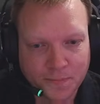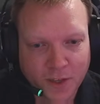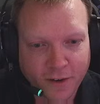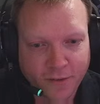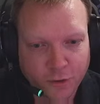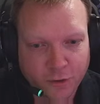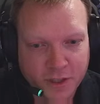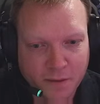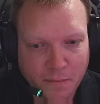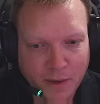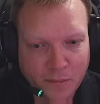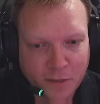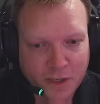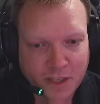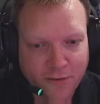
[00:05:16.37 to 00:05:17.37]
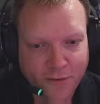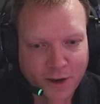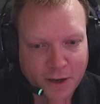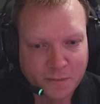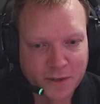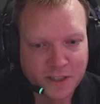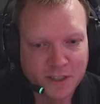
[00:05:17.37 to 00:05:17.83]
fluorescent memory
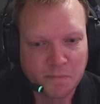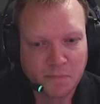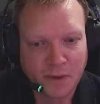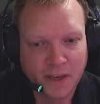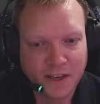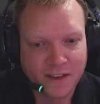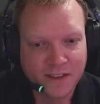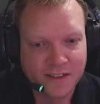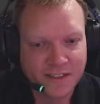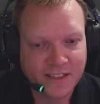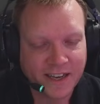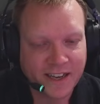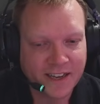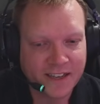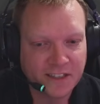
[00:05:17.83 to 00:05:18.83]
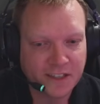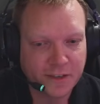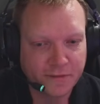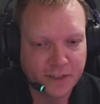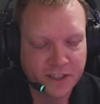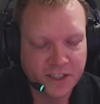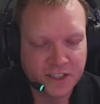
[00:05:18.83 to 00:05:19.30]
fragments, beacons, and
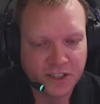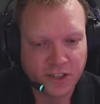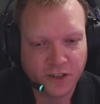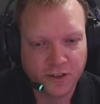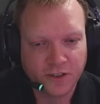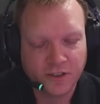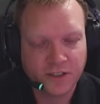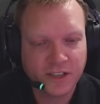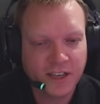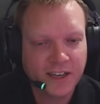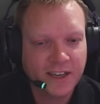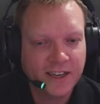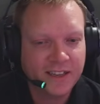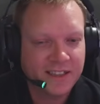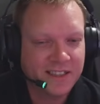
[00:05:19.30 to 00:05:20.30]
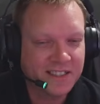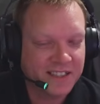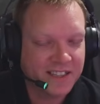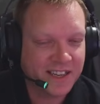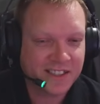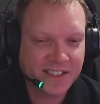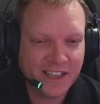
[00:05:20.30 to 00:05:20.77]
divinity stones. This
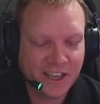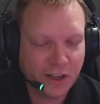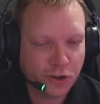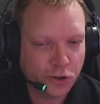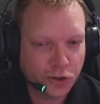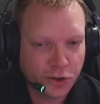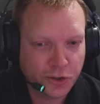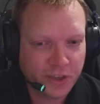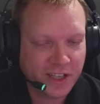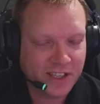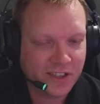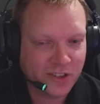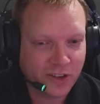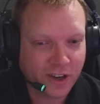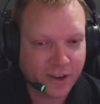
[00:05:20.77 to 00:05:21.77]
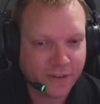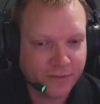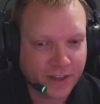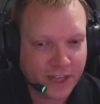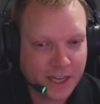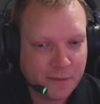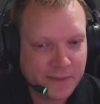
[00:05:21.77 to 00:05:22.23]
doesn't include things like
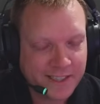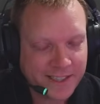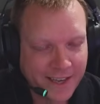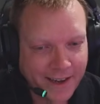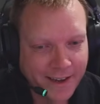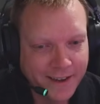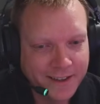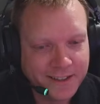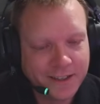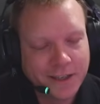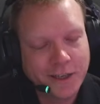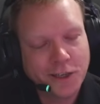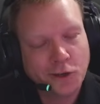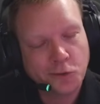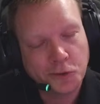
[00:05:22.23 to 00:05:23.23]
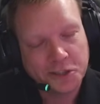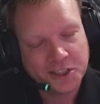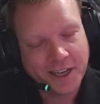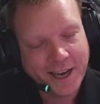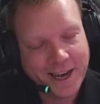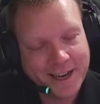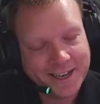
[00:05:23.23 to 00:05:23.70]
flame sand, which
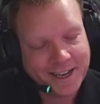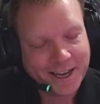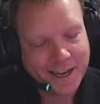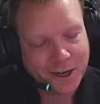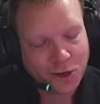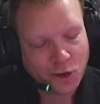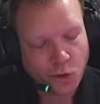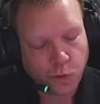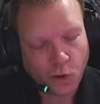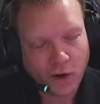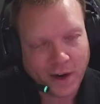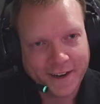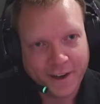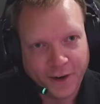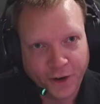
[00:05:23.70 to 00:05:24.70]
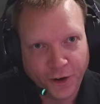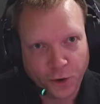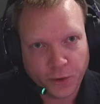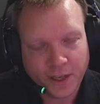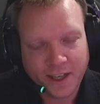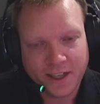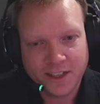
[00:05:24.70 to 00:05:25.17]
can get quite
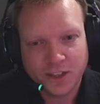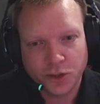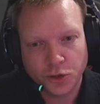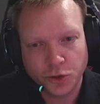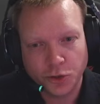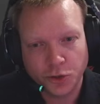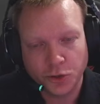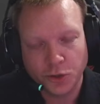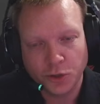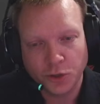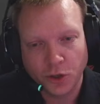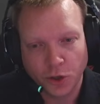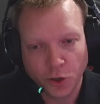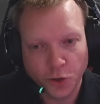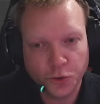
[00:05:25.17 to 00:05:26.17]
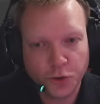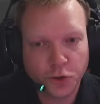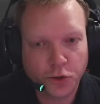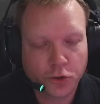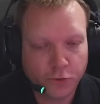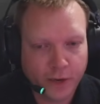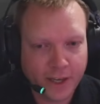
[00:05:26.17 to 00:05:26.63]
annoying to loot
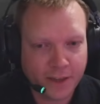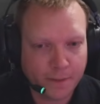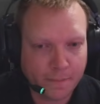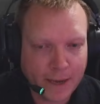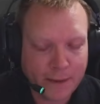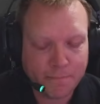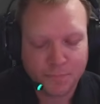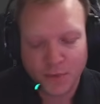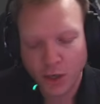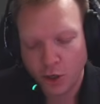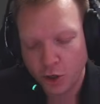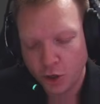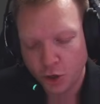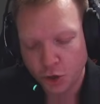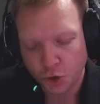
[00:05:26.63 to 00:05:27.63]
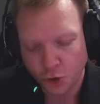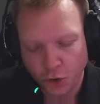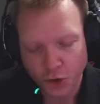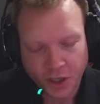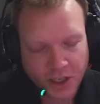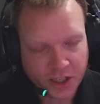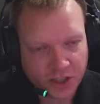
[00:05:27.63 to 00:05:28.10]
throughout the map. Sure,
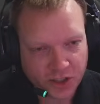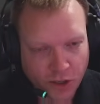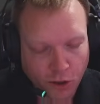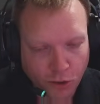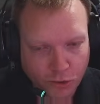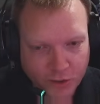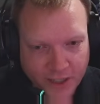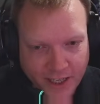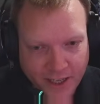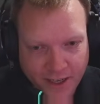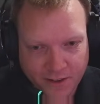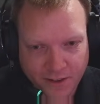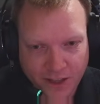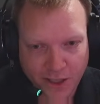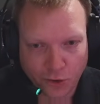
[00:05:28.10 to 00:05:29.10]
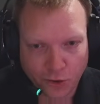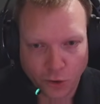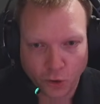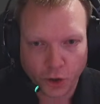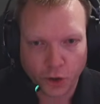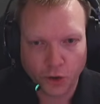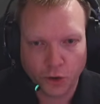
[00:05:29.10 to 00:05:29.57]
you can just hold down the
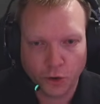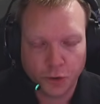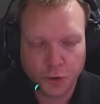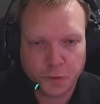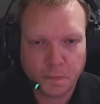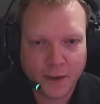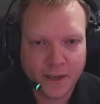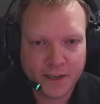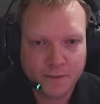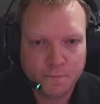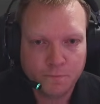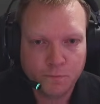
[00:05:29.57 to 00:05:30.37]
auto loot button,